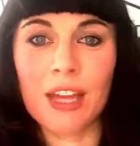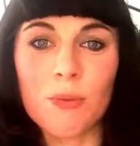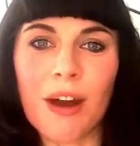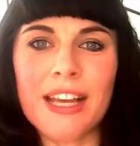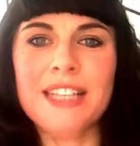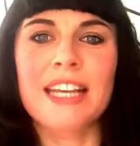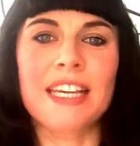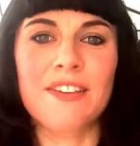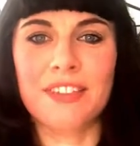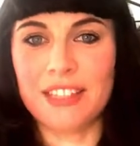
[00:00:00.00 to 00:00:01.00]
And why is
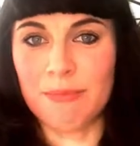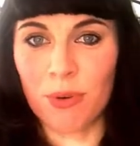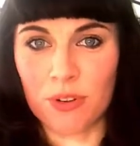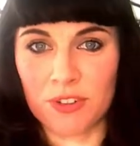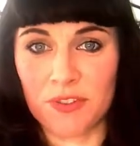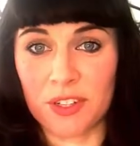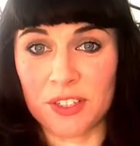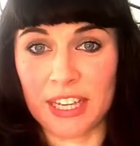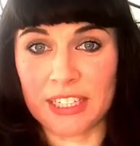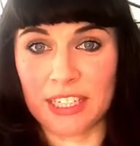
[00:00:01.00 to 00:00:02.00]
any of this important for
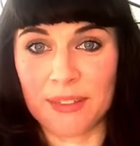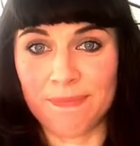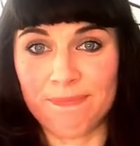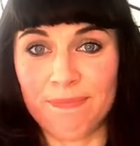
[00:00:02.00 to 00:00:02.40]
your setting?